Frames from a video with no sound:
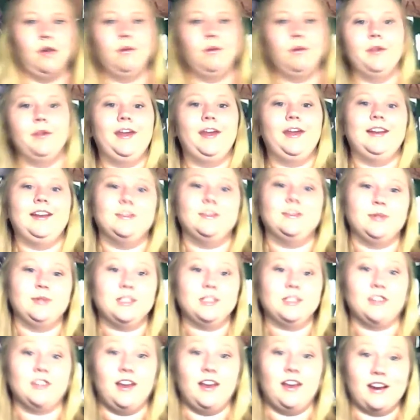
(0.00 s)
Well, that
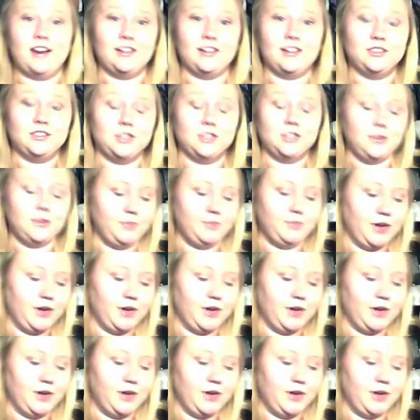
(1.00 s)
explains a lot, actually.